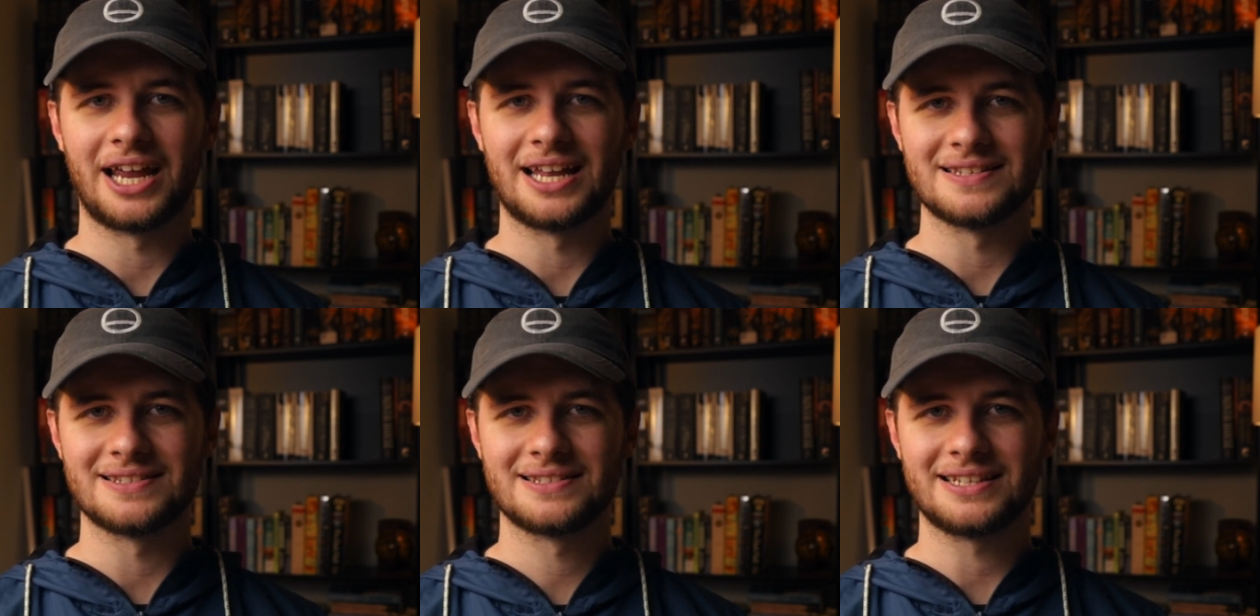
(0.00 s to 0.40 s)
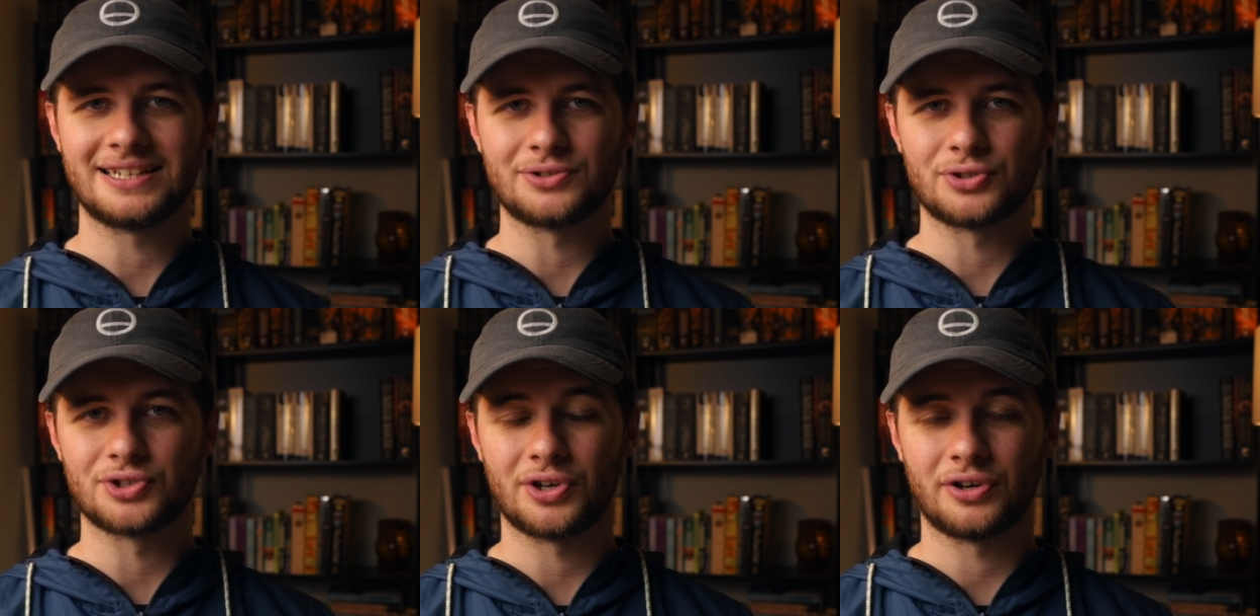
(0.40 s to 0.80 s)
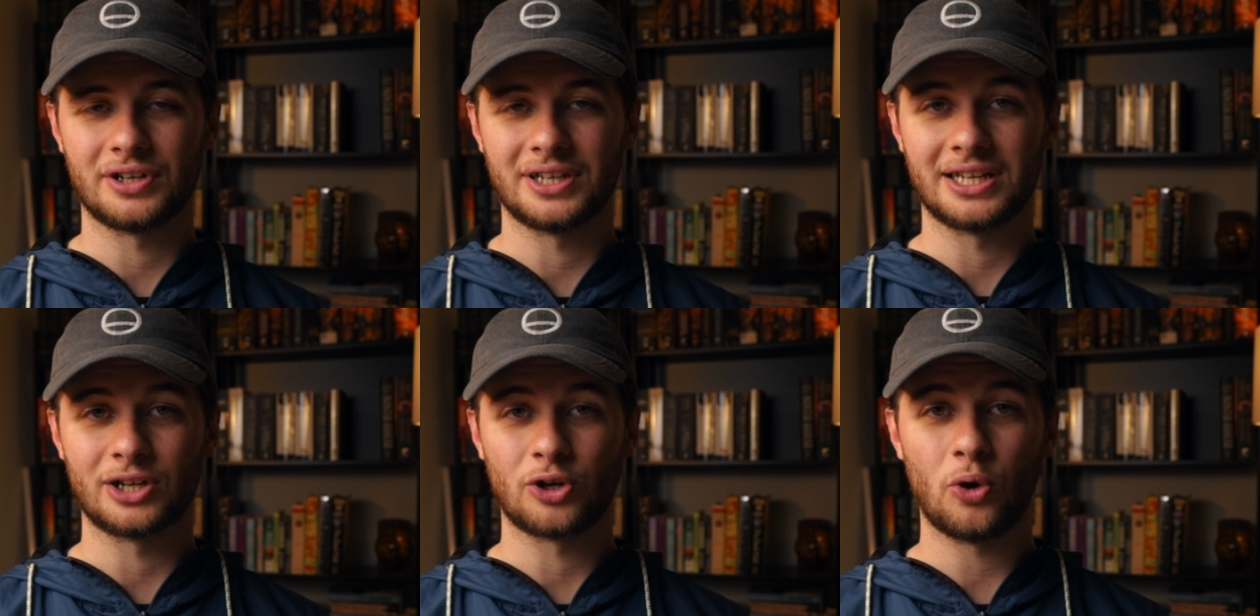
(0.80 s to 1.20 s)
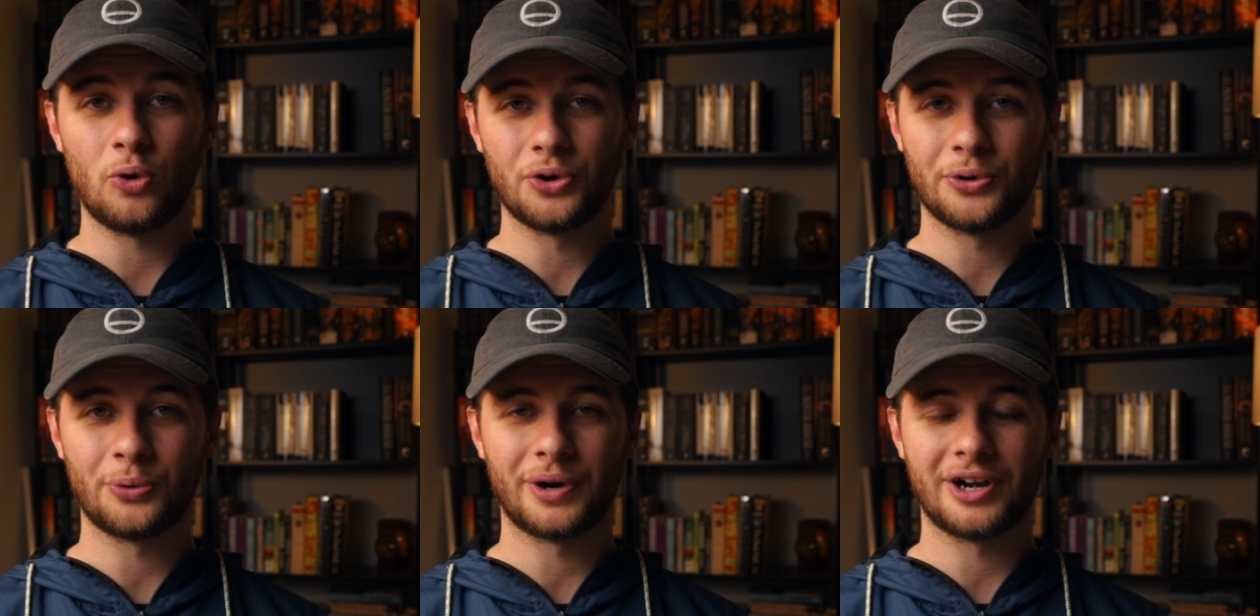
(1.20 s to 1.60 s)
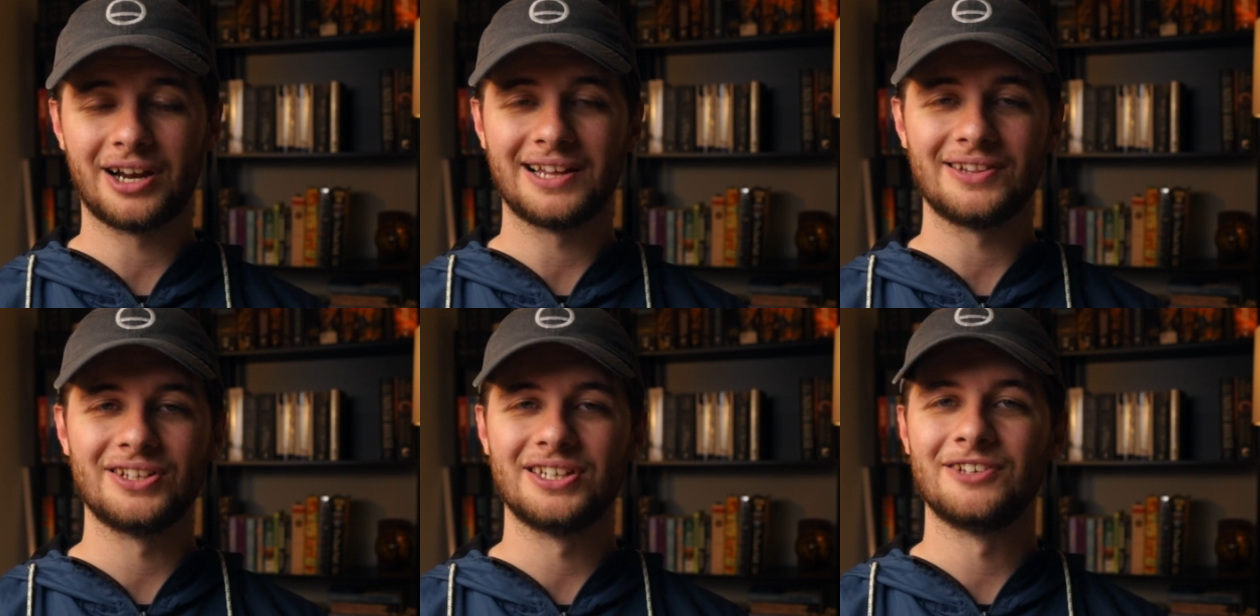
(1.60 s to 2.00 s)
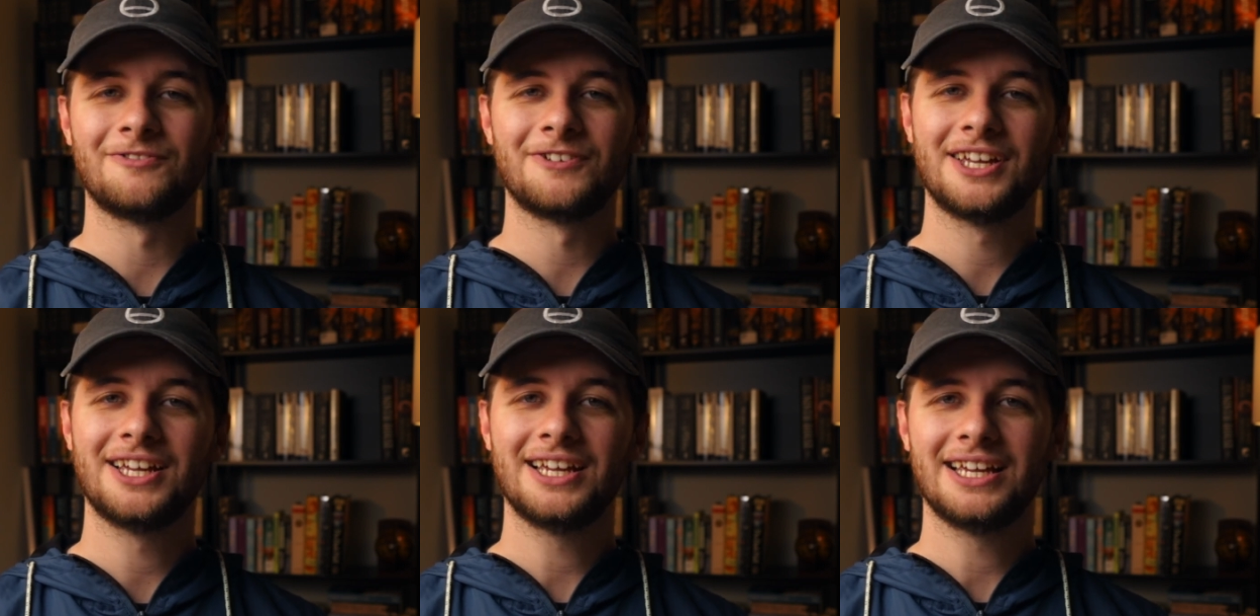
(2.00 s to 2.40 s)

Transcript: as things are starting to get colder where I live